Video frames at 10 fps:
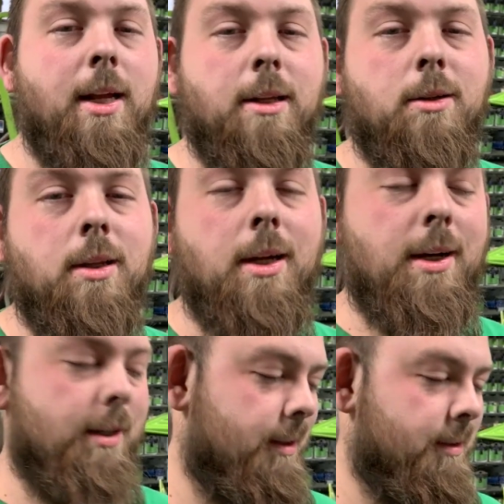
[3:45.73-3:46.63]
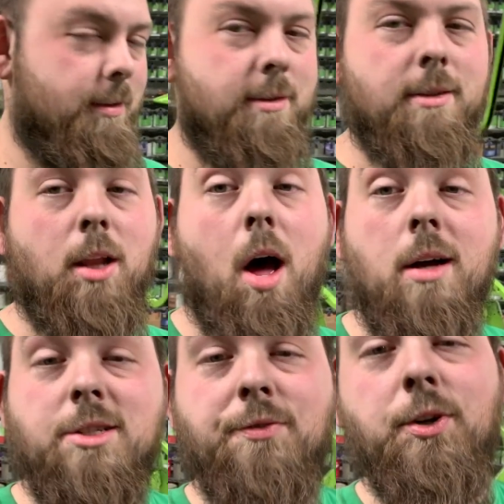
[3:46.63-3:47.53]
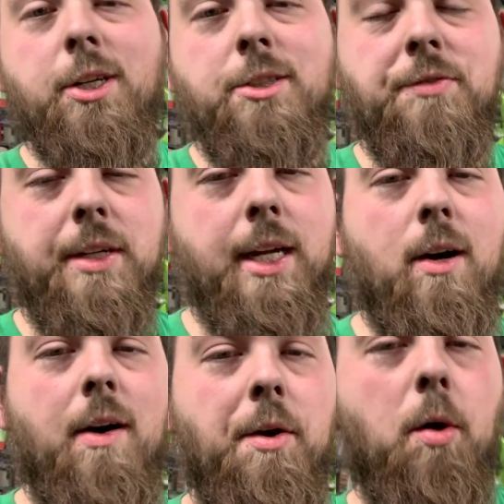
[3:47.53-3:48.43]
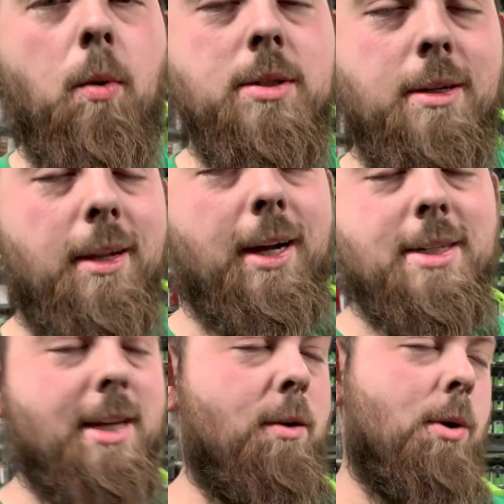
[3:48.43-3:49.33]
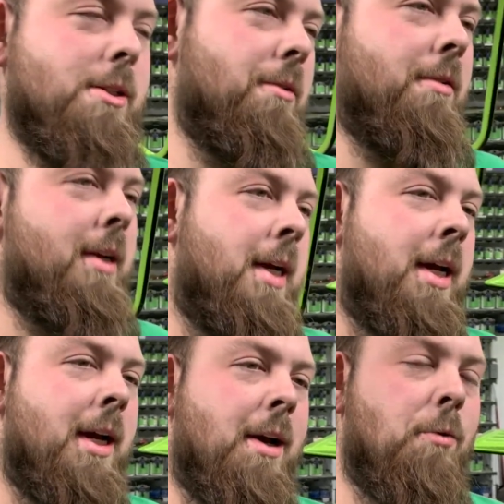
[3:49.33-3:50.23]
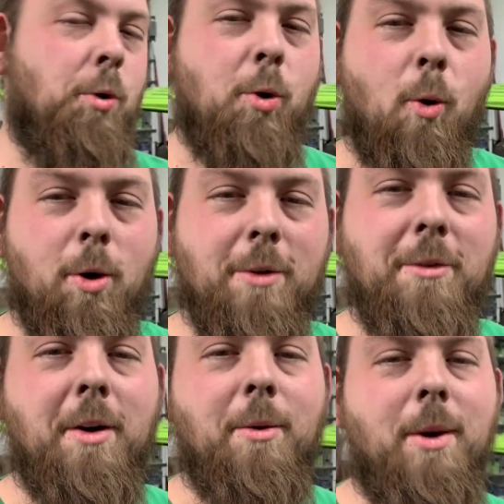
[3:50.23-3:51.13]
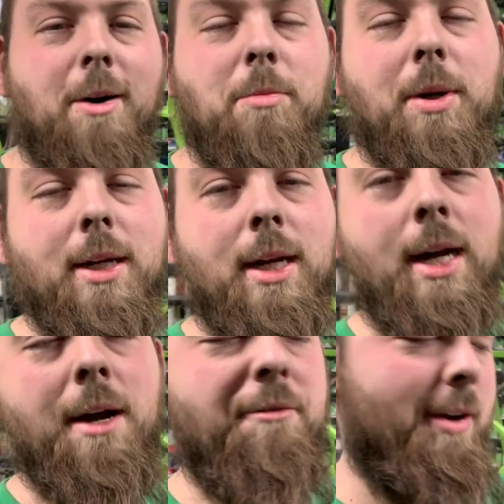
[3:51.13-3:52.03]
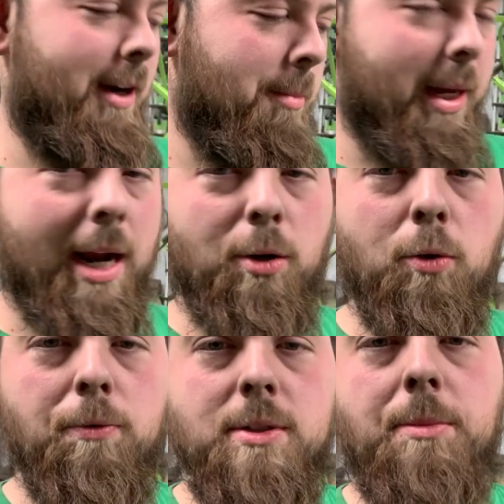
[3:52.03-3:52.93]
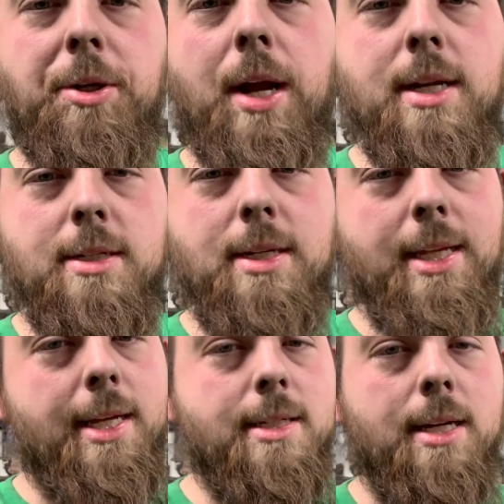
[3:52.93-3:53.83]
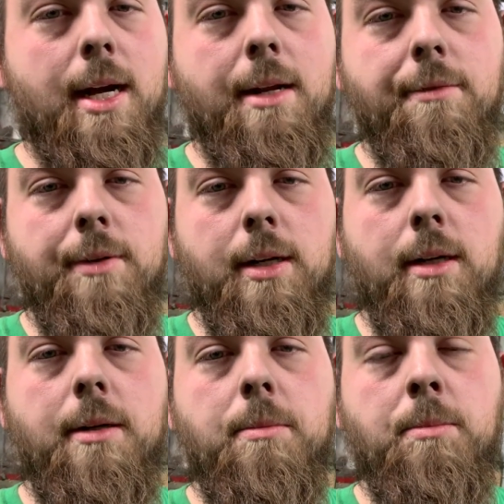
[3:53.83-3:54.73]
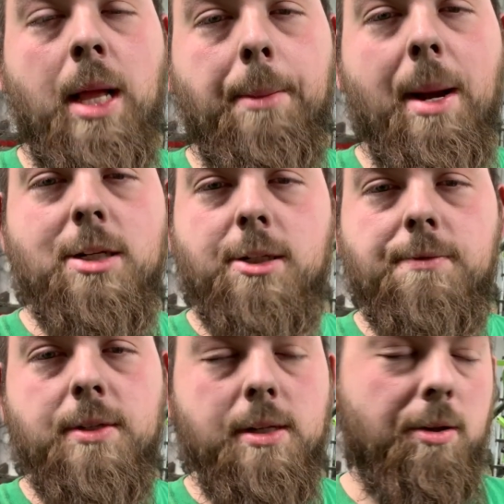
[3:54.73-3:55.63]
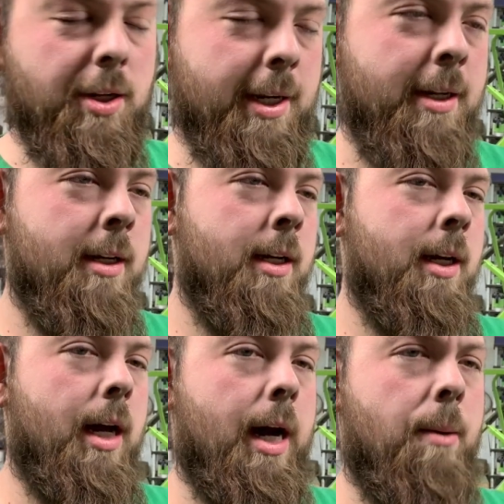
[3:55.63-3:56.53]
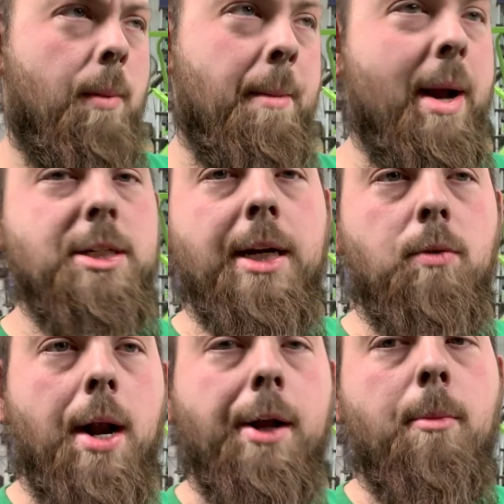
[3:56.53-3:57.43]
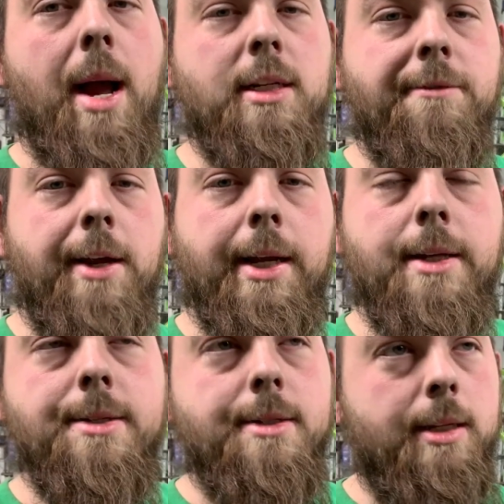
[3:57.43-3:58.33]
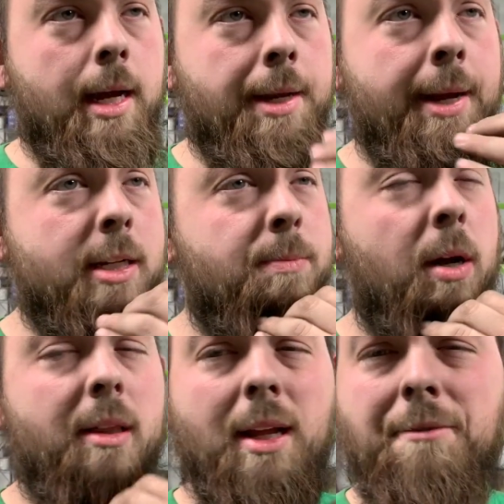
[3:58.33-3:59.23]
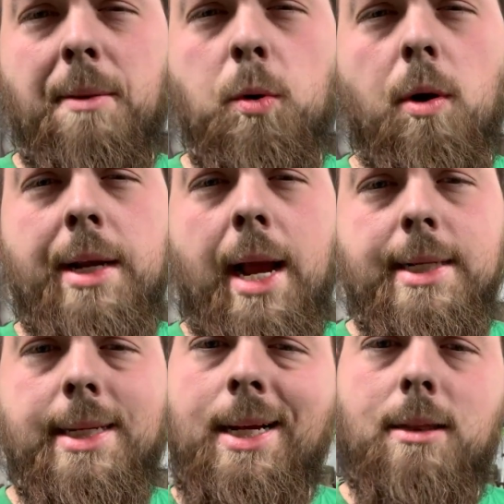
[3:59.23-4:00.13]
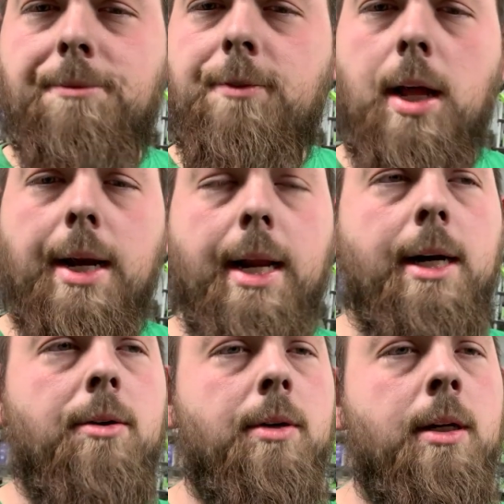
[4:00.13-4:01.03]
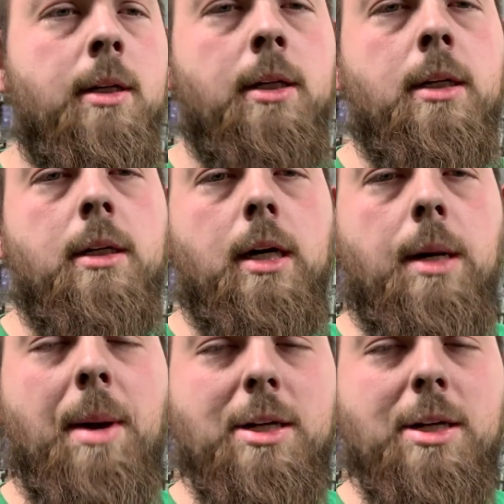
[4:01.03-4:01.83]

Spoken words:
A little lost footage video. I know it wasn't, like I said, it wasn't recorded very well, but I figured it'd be kind of cool for some of you guys to see the inside of Black Magic's facility. I'm actually getting ready to go back to Vegas next month, like February 19th. I'm flying out. I'm